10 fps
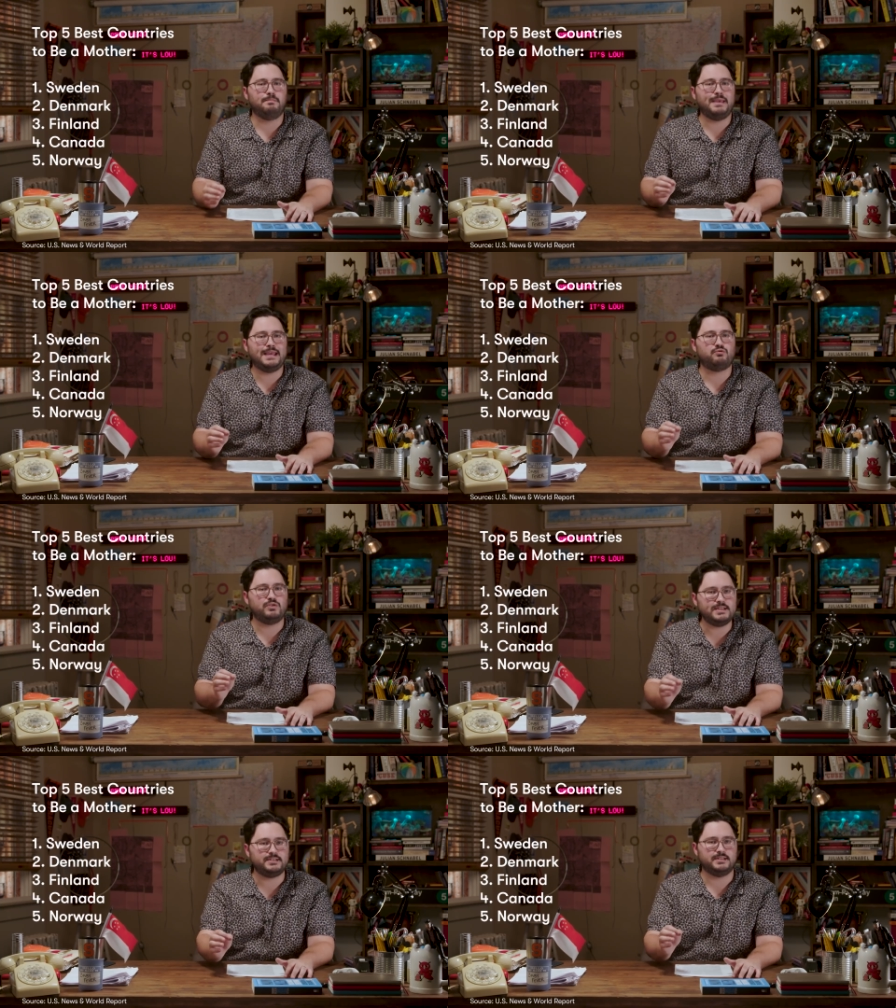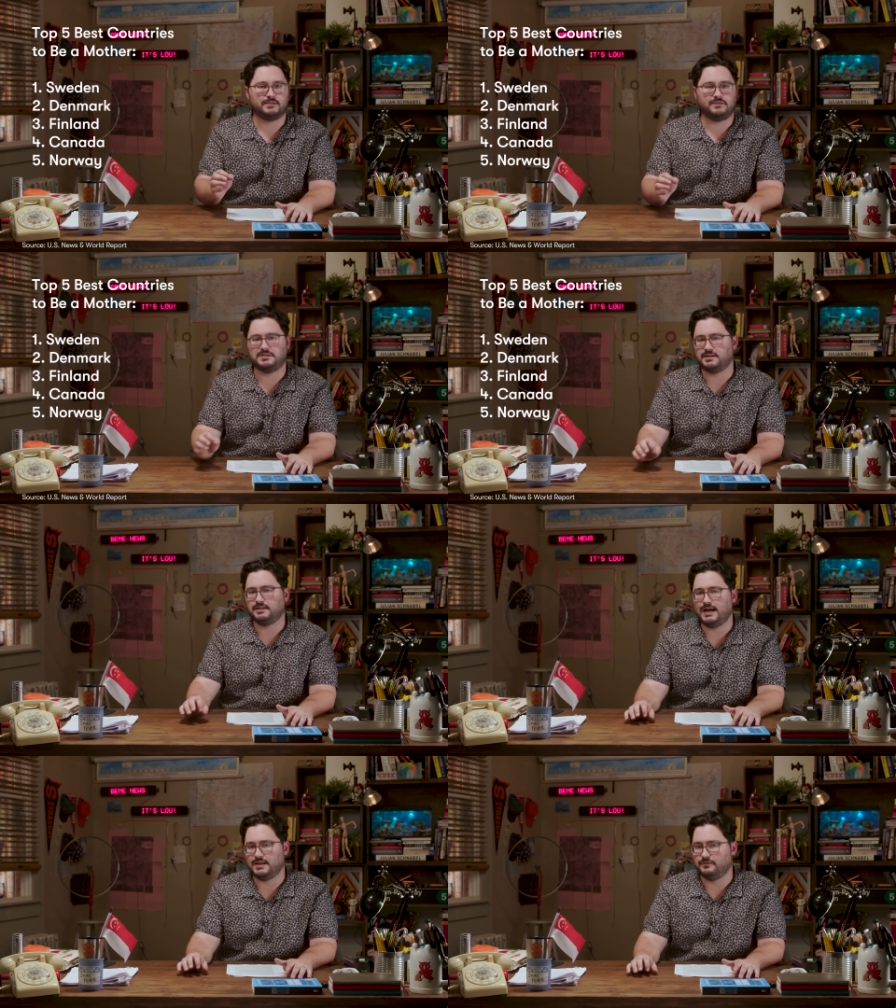the main reasons for the
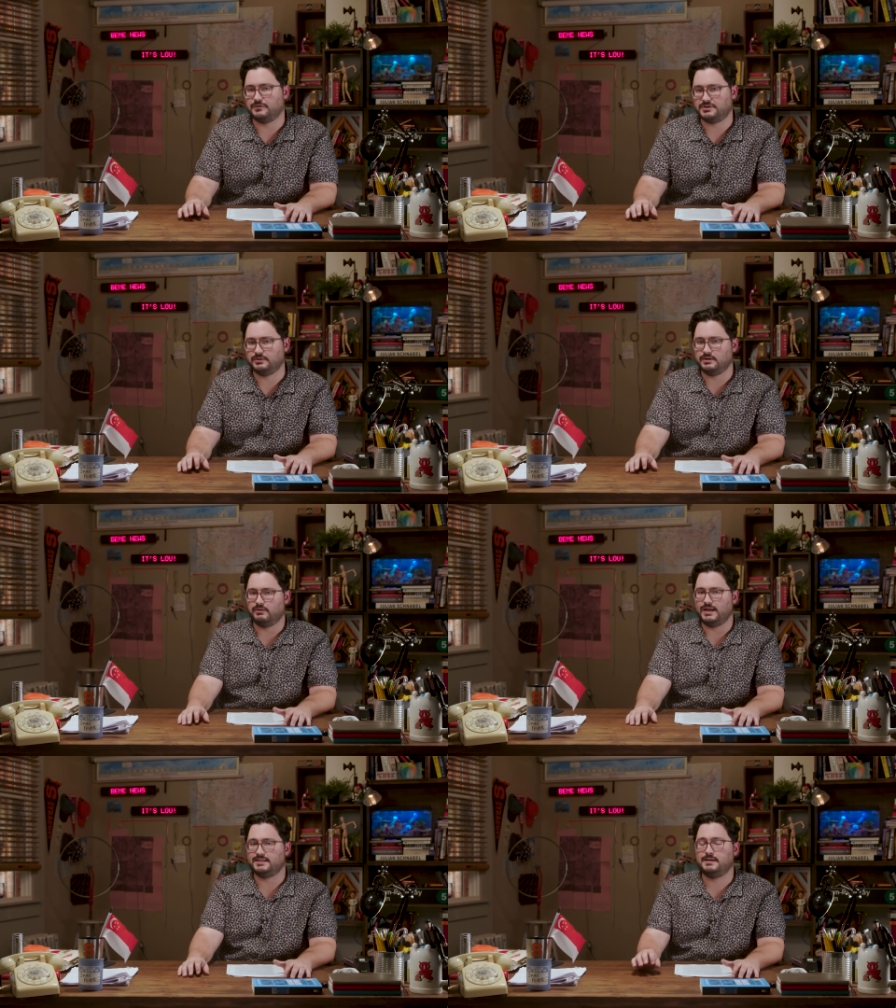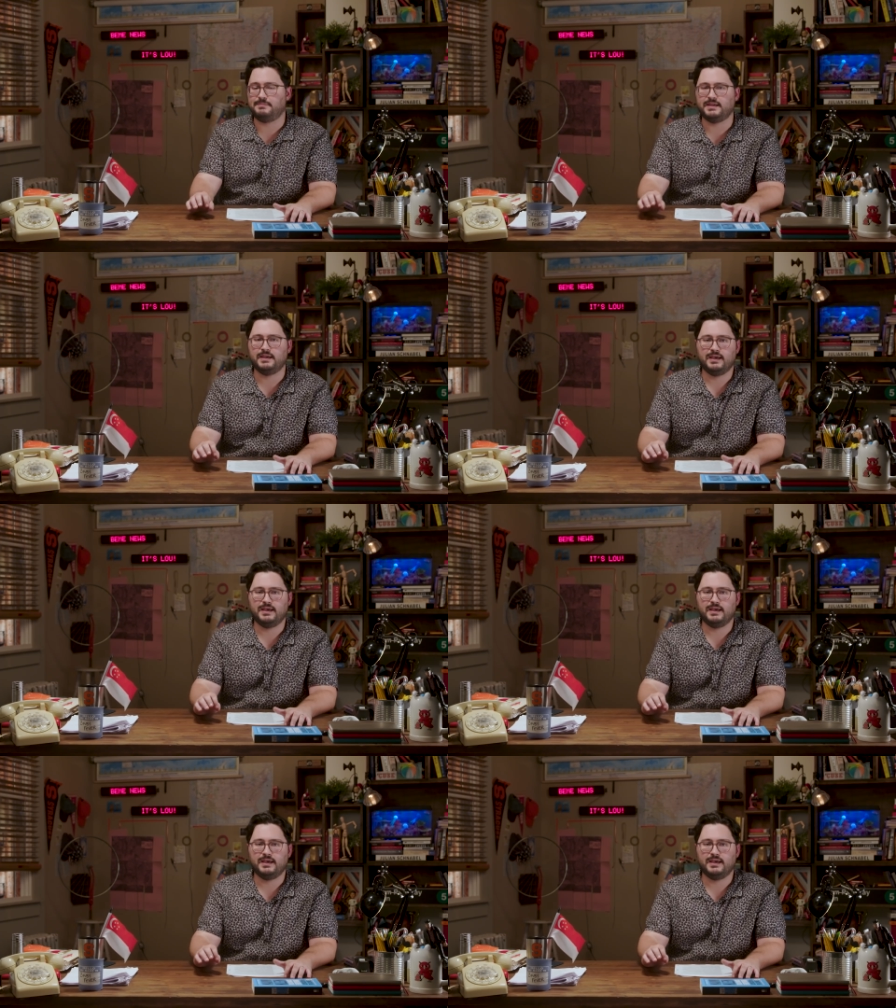decline in the fertility rate, something